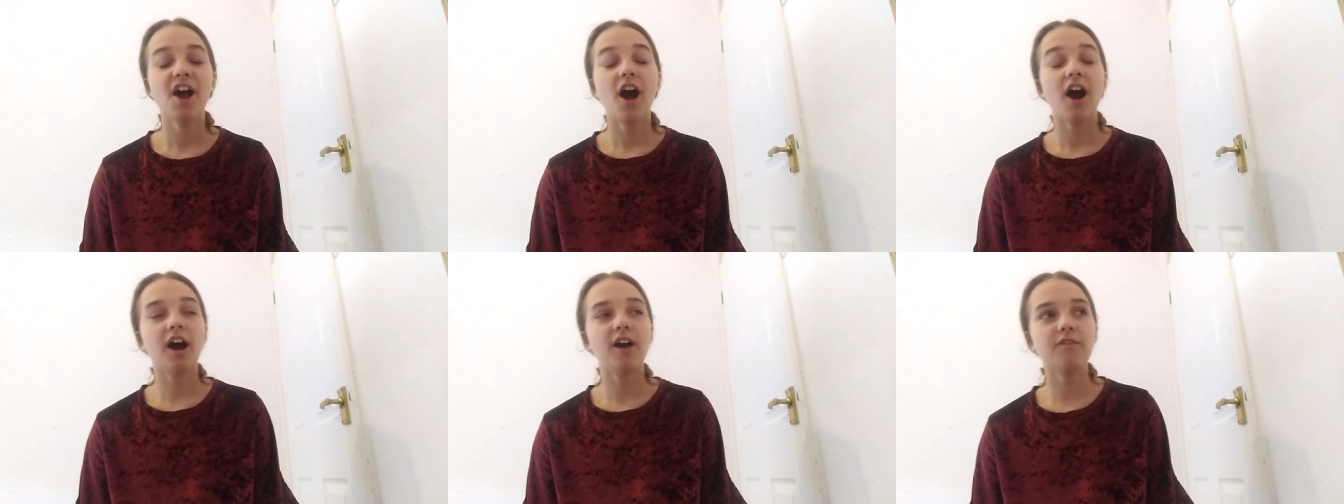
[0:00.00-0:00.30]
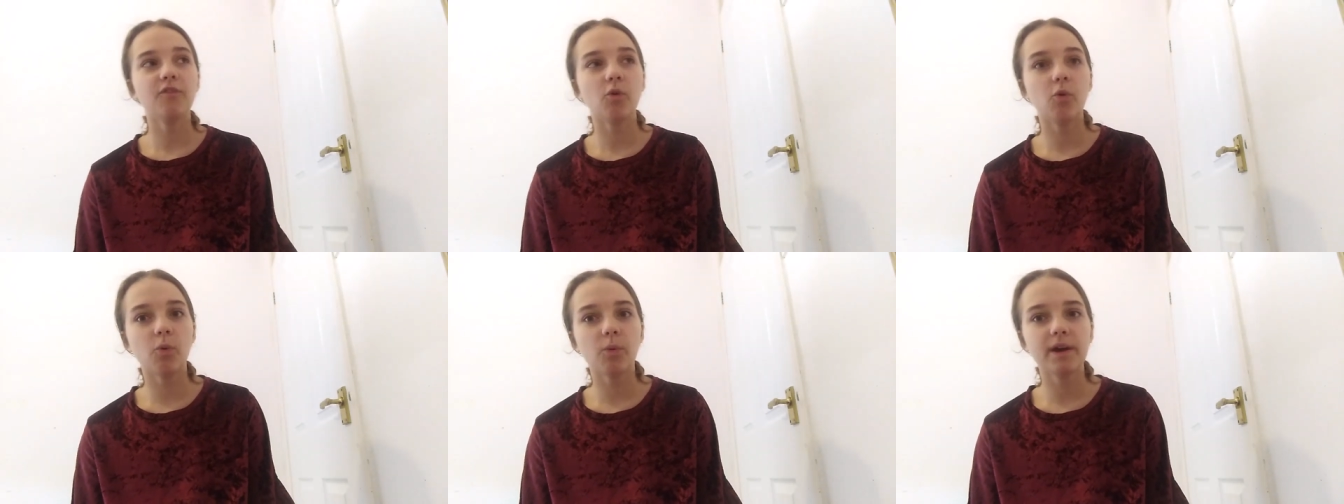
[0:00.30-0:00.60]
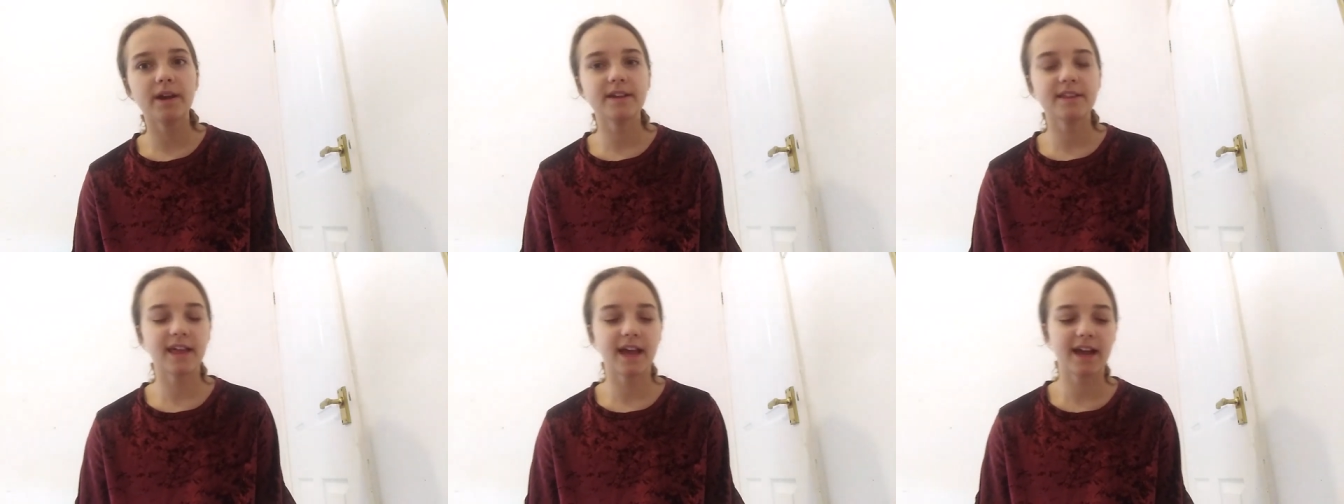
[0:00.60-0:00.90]
I've
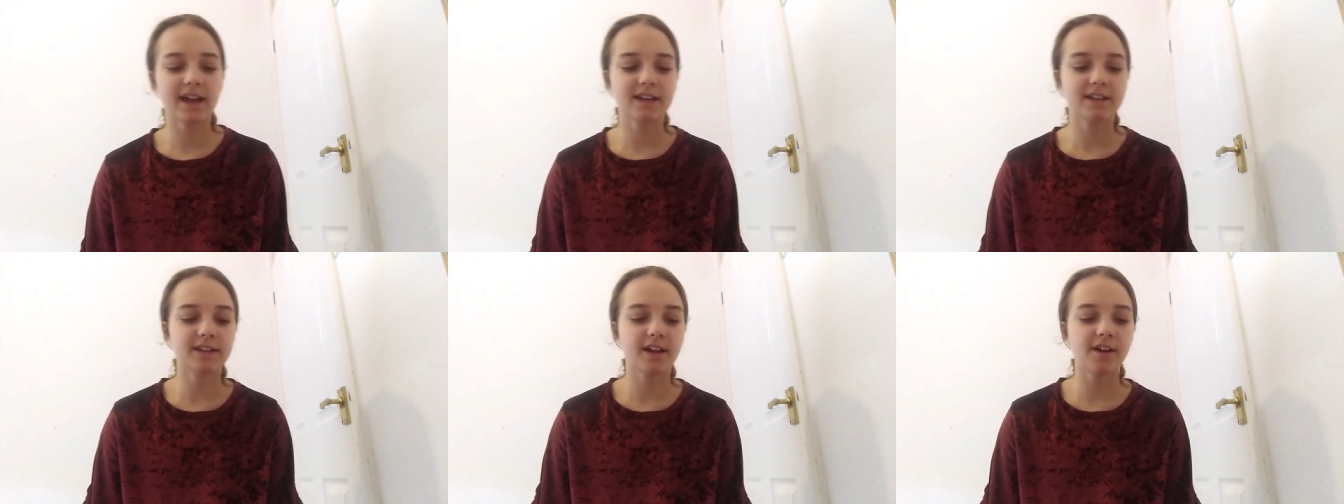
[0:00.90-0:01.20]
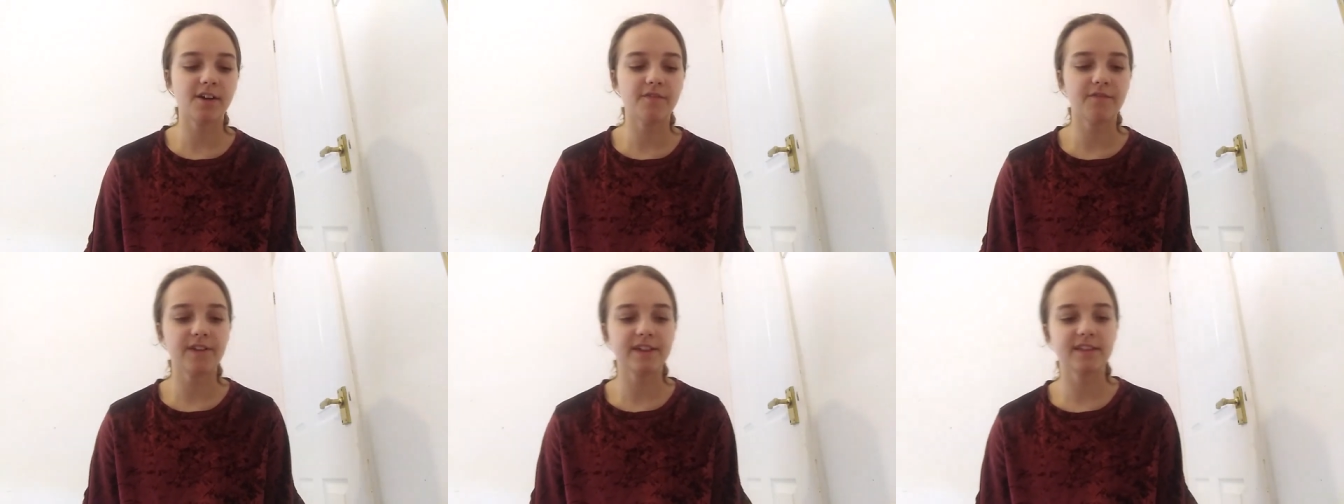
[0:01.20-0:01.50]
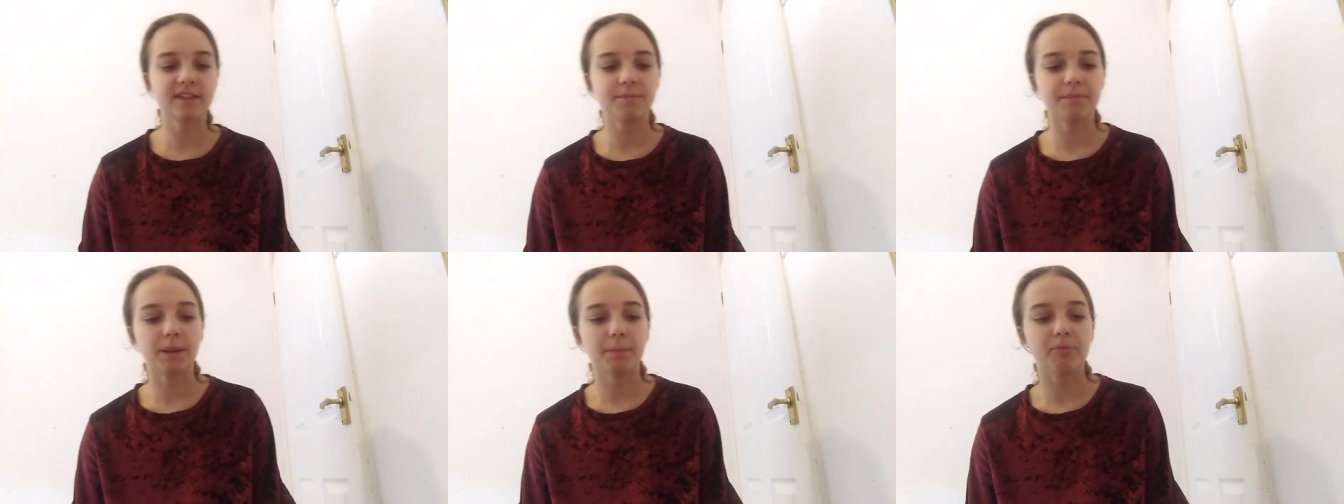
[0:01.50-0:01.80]
always had
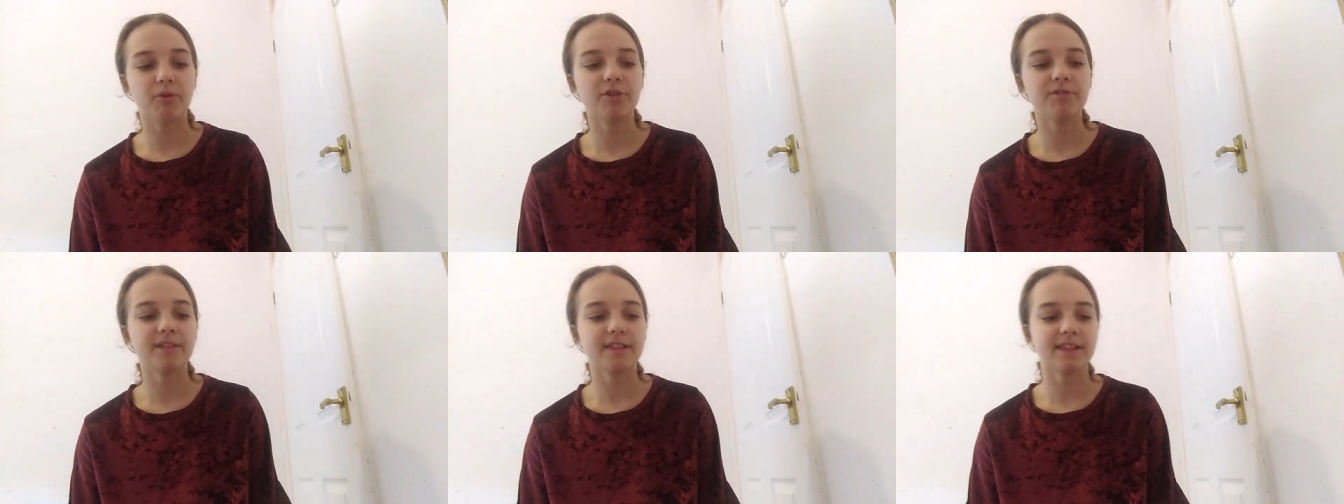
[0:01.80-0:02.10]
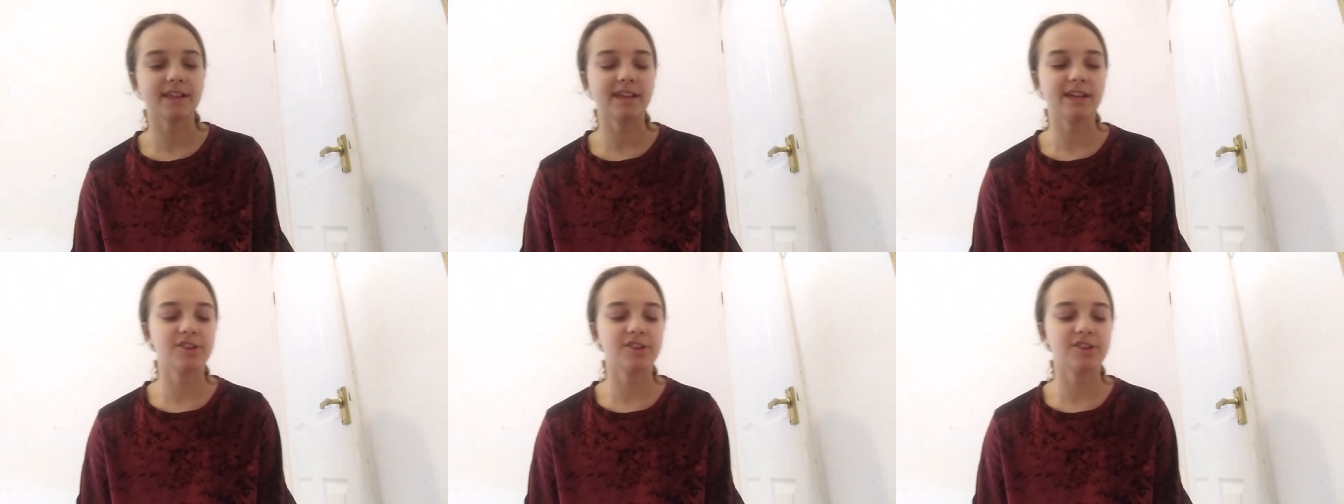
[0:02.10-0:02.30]
vestibular processing